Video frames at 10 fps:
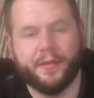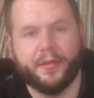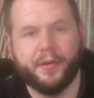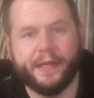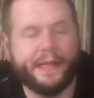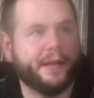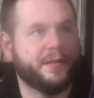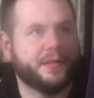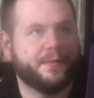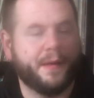30
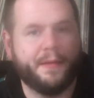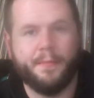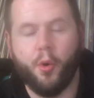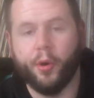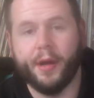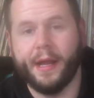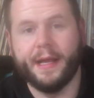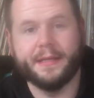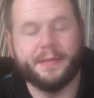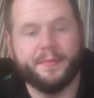years or more, I
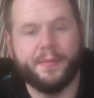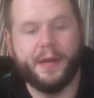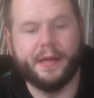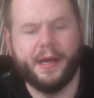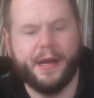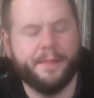guess. But